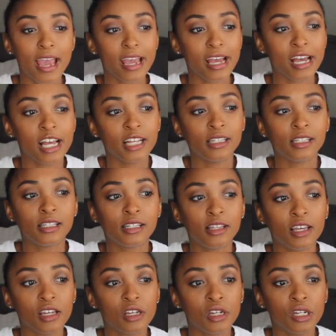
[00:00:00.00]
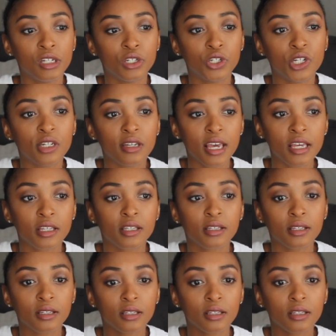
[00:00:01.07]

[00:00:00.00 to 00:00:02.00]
and then she takes